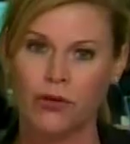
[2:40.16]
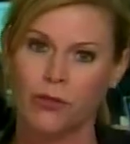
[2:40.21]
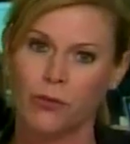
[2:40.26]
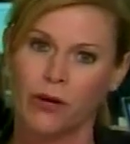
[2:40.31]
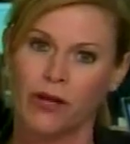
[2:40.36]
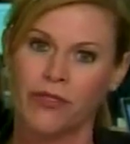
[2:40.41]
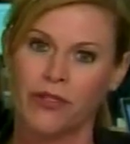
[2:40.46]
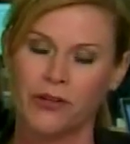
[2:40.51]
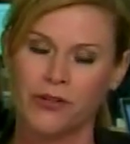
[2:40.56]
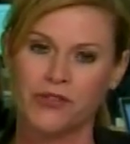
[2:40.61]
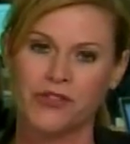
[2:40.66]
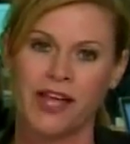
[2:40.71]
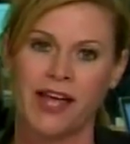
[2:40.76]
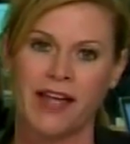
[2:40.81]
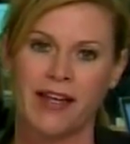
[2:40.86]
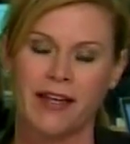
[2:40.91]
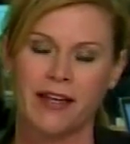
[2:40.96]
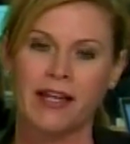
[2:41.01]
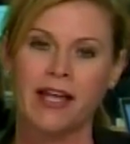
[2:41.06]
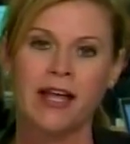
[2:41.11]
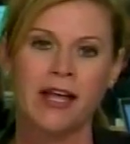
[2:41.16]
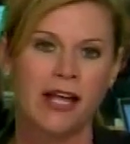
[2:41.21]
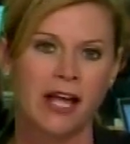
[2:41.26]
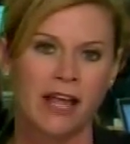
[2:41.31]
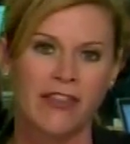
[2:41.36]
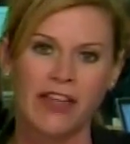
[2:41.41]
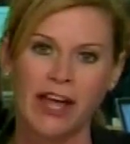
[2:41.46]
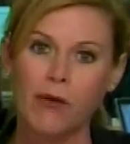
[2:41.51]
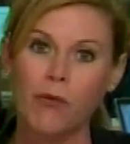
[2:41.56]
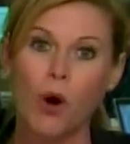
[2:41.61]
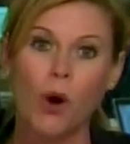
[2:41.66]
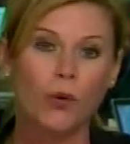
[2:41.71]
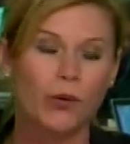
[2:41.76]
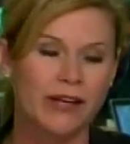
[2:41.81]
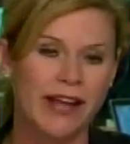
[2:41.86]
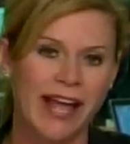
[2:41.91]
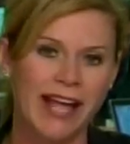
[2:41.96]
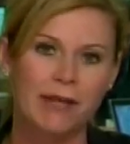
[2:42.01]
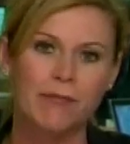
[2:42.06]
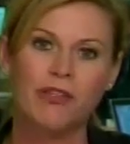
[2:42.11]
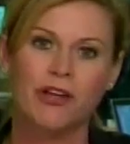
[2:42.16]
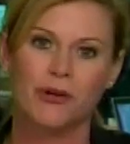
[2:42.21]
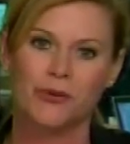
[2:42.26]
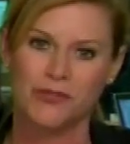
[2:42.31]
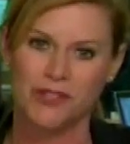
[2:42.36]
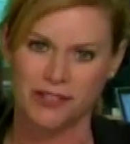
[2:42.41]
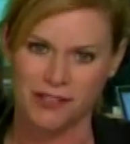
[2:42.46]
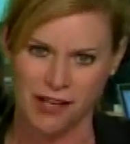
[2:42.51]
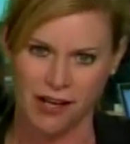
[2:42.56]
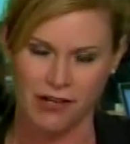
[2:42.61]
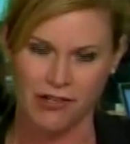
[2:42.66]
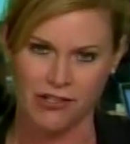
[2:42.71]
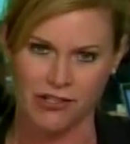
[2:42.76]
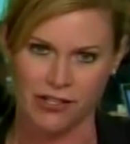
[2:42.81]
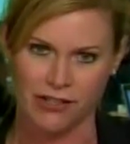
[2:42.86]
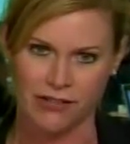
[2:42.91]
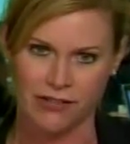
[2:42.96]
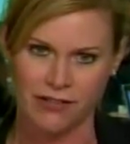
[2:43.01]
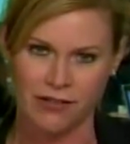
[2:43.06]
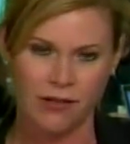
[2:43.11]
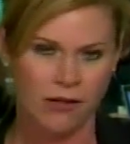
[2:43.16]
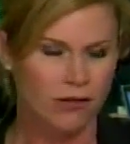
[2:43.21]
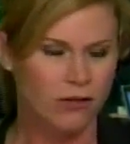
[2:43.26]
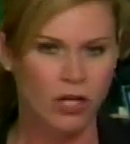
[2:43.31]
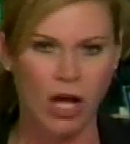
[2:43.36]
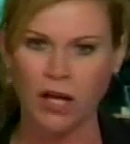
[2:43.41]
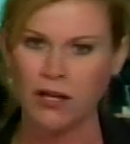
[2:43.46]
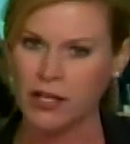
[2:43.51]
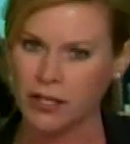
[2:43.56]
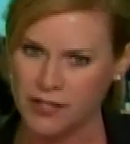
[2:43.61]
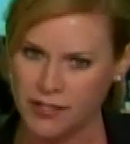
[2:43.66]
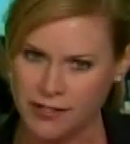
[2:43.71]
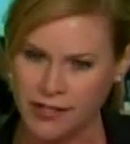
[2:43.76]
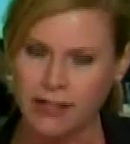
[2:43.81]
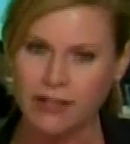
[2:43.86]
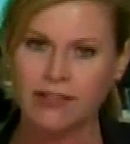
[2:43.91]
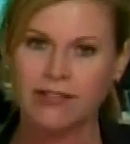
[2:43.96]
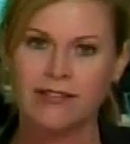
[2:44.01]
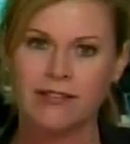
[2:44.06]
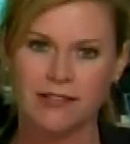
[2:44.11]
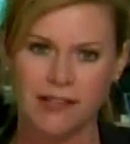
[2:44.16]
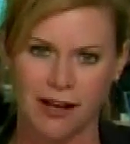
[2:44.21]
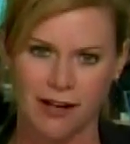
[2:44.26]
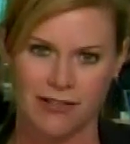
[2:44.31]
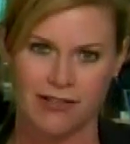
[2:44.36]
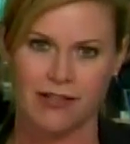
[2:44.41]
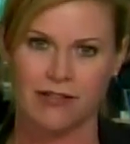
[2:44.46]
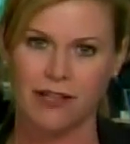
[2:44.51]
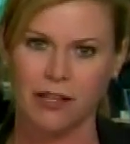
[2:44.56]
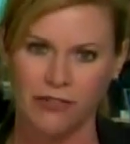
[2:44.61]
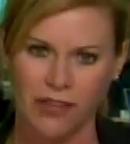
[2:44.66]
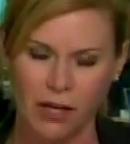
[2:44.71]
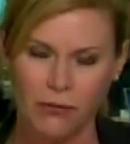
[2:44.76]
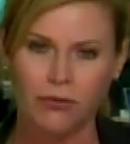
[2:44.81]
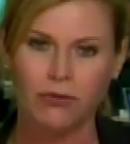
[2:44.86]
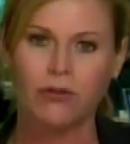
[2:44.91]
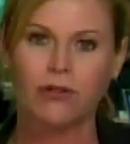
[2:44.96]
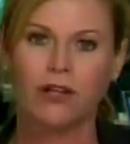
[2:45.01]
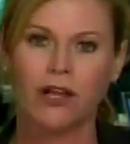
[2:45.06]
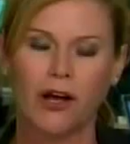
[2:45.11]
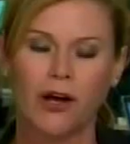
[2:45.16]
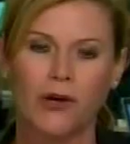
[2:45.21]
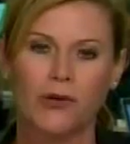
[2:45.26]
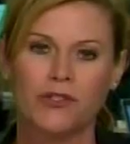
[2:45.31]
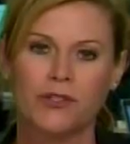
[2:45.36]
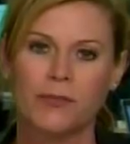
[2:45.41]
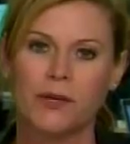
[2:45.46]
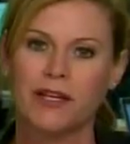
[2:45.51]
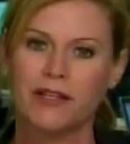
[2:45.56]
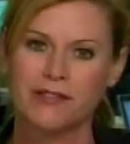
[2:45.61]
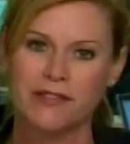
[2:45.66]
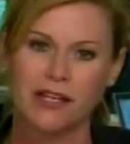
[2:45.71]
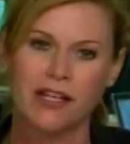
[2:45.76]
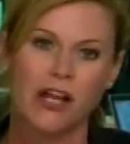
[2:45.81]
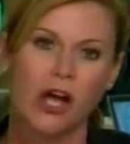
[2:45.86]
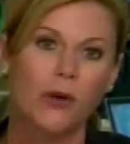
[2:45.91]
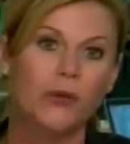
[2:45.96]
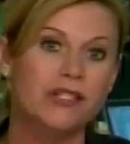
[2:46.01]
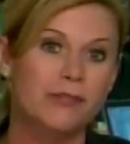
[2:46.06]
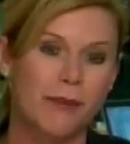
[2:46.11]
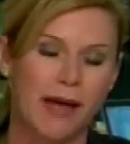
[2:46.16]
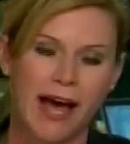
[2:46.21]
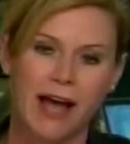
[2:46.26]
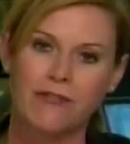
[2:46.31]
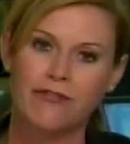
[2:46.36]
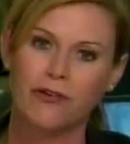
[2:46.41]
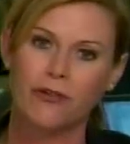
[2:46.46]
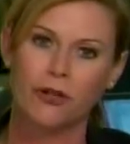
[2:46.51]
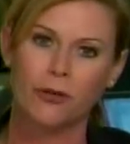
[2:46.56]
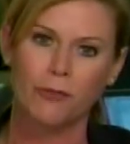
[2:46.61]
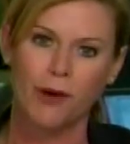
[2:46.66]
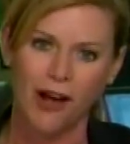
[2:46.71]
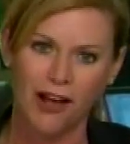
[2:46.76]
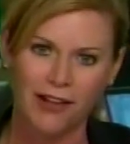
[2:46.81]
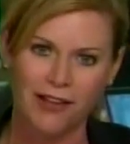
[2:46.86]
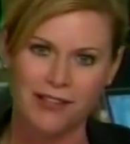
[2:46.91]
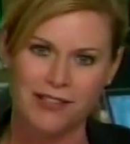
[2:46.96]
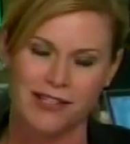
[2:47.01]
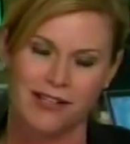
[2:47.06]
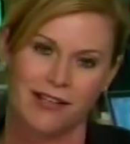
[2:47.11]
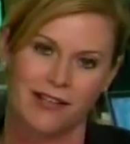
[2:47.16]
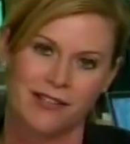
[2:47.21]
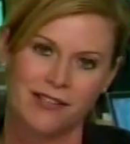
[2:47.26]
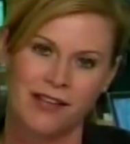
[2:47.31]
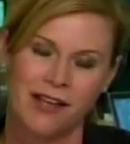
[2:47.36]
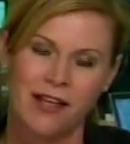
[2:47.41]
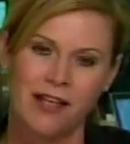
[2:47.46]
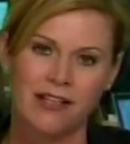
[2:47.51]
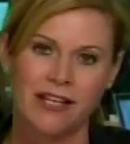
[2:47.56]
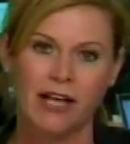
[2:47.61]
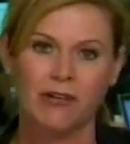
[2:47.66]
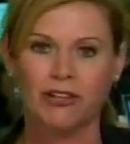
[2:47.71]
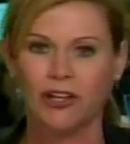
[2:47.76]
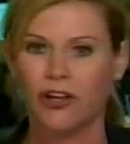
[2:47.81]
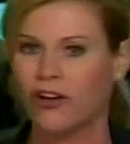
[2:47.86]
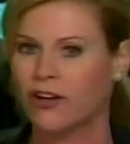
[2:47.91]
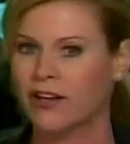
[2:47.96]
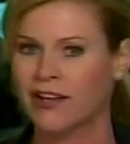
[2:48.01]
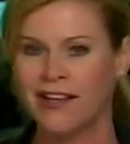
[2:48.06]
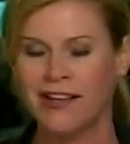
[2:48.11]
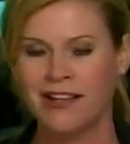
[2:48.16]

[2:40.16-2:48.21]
with what they're saying. And they won't name those deductions. Not a single deduction that they will close because they know it's bad for their politics. Now, look.